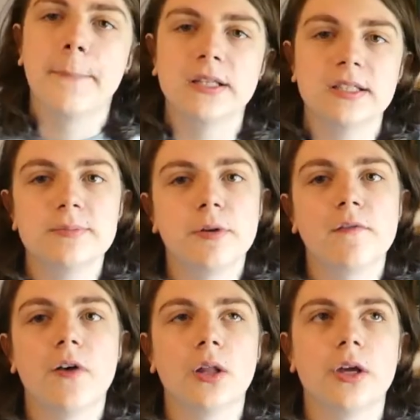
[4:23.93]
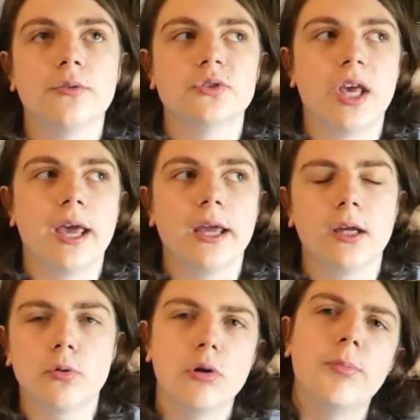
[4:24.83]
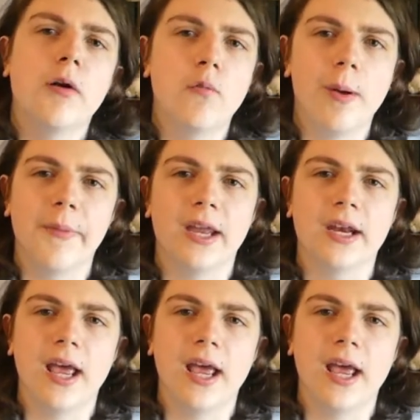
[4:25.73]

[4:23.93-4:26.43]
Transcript: But this book follows a group of women,